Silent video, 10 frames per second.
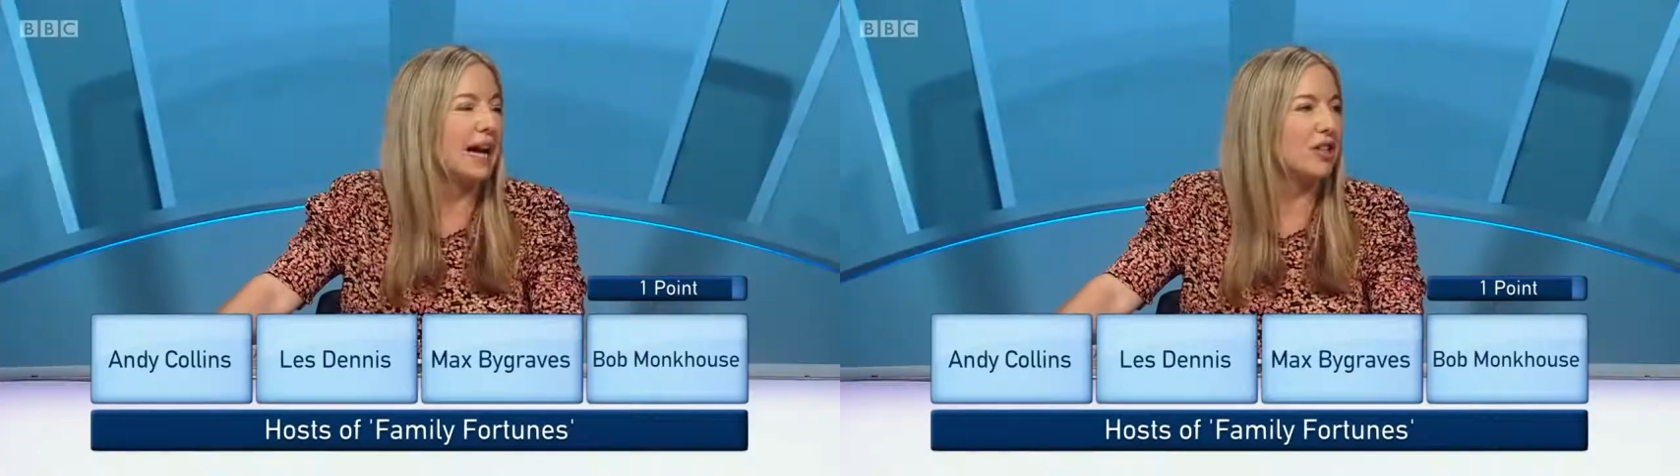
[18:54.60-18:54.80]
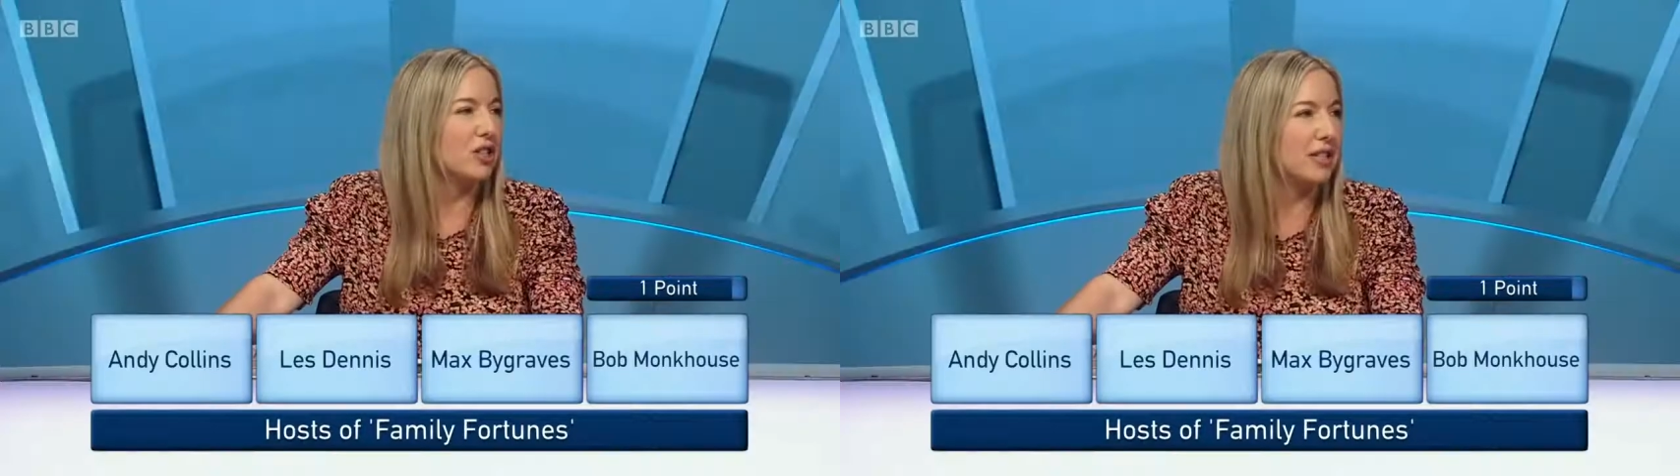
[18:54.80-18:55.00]

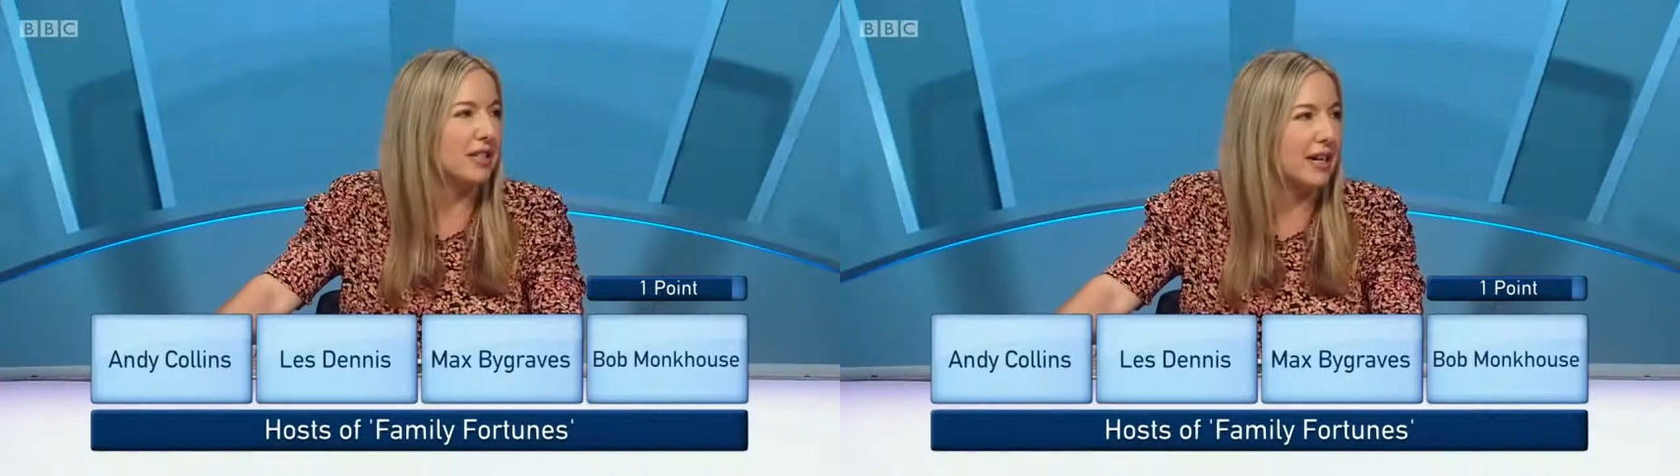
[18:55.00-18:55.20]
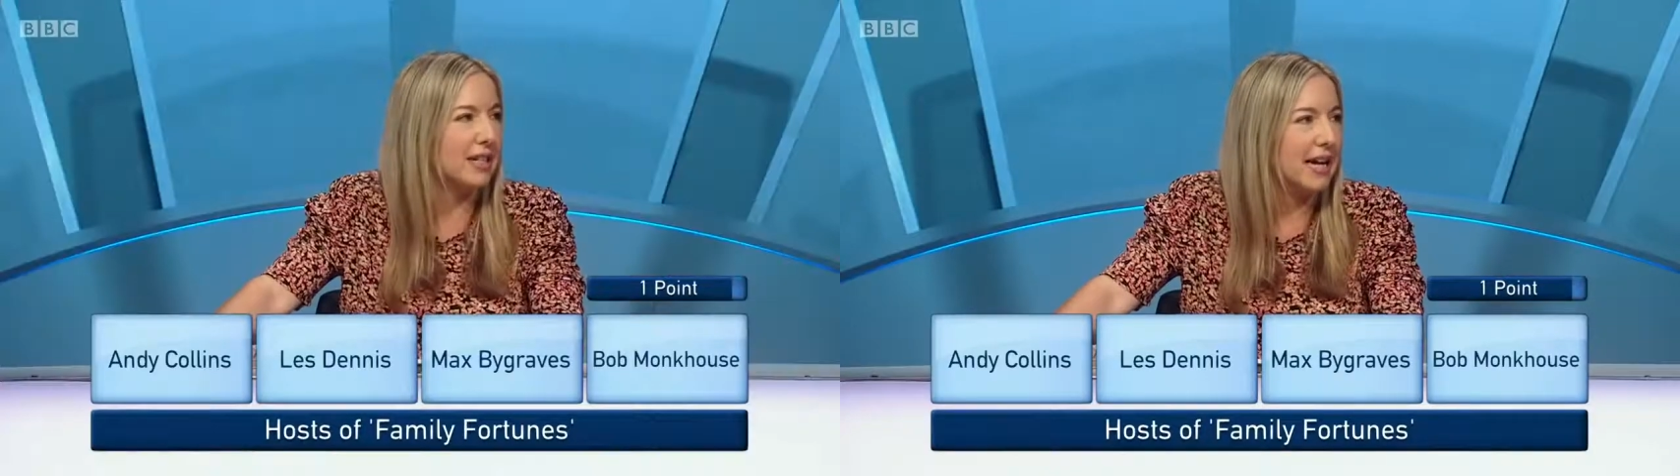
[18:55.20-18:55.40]
And she
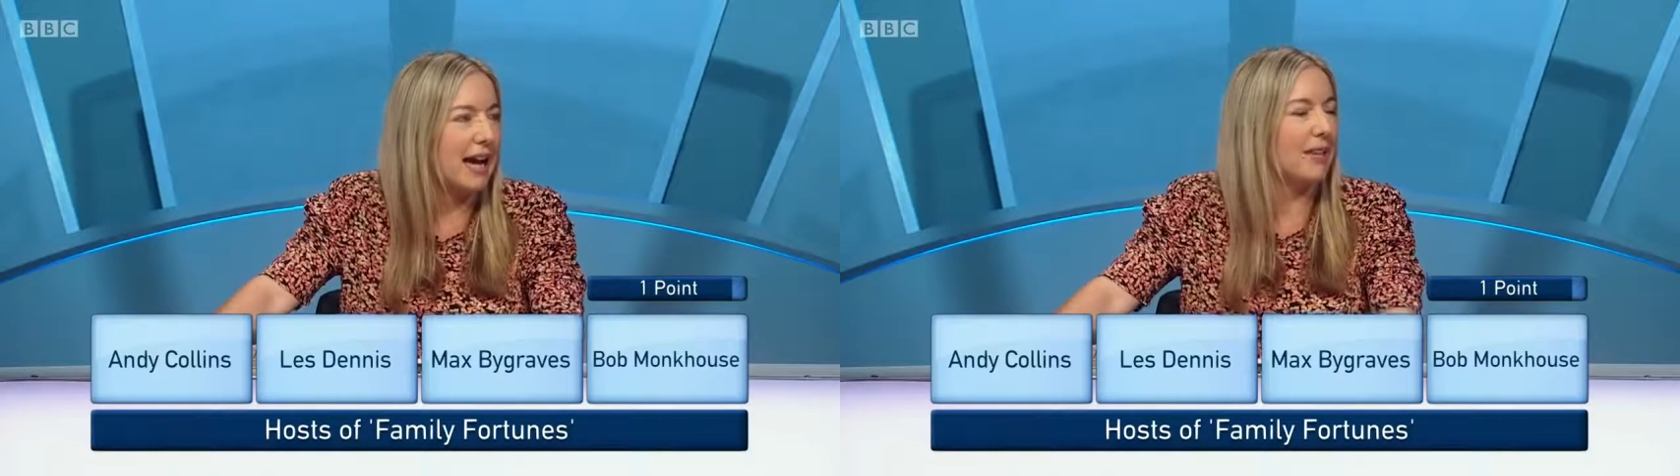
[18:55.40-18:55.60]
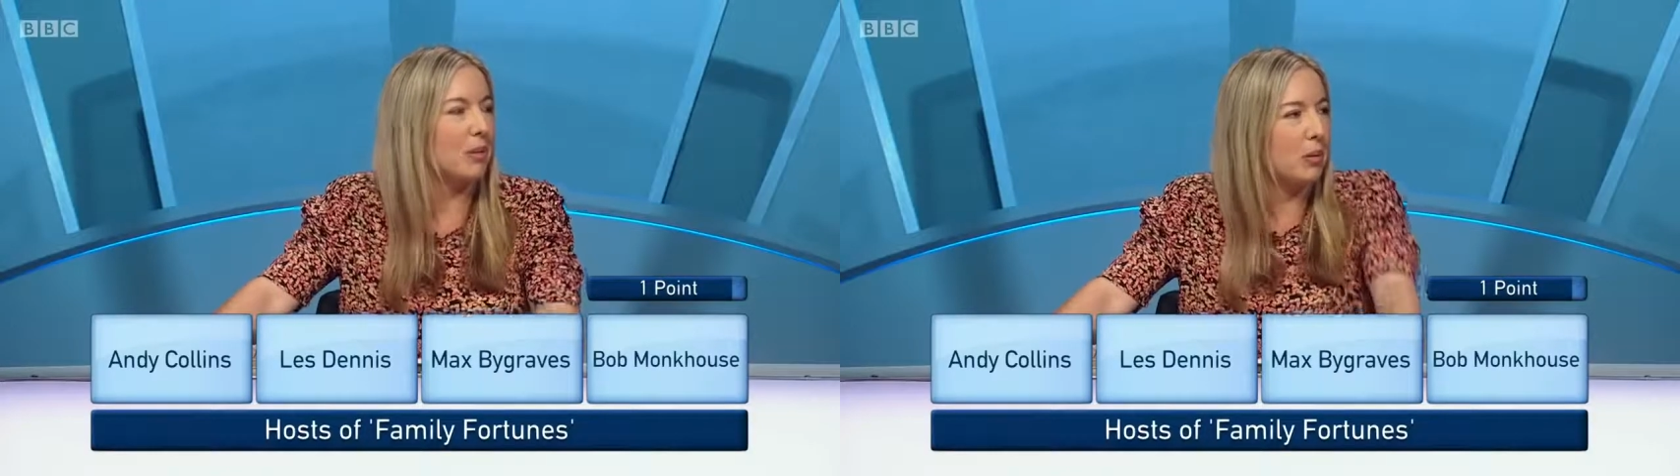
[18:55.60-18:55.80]
said,
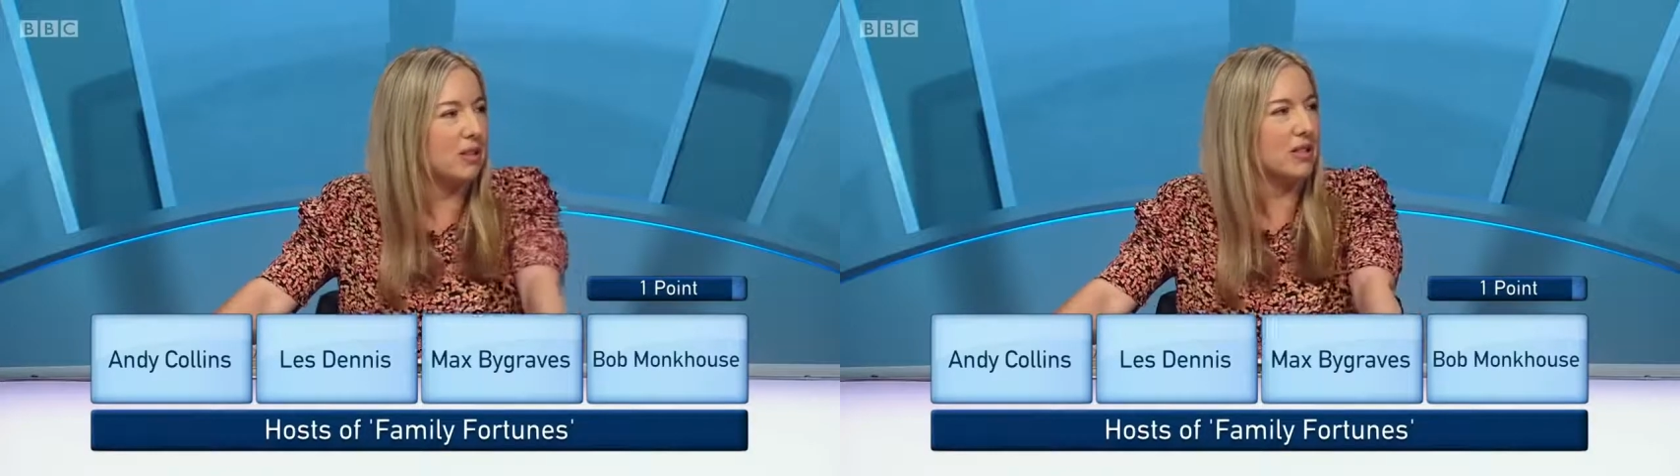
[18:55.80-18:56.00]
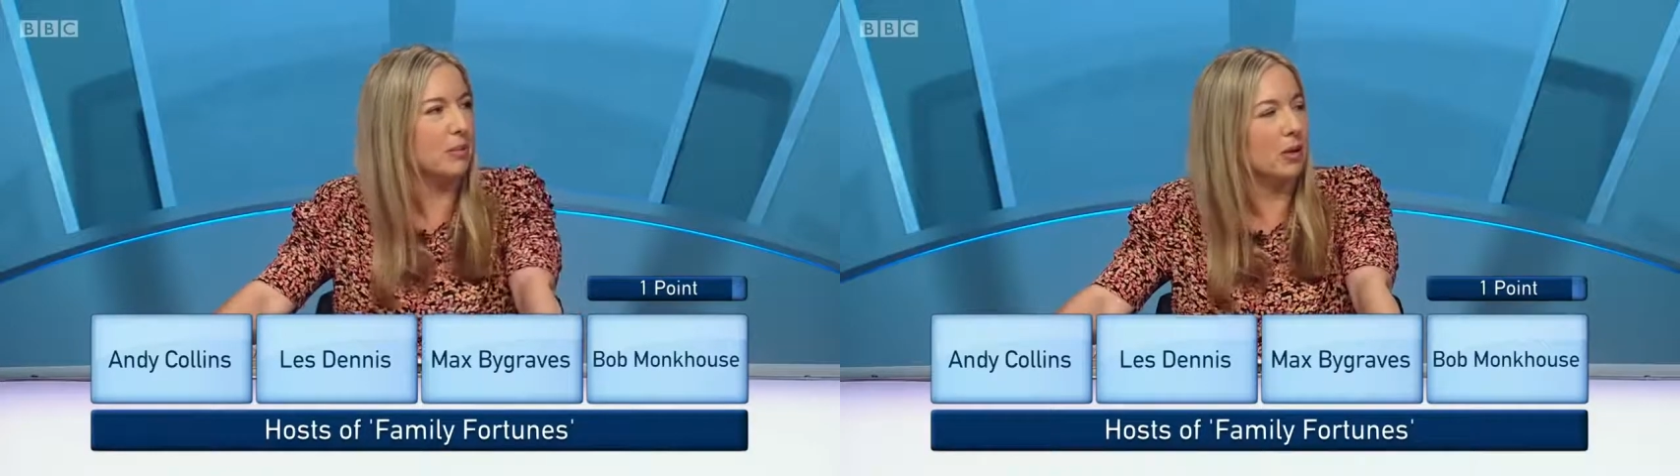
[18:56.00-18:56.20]
and the person in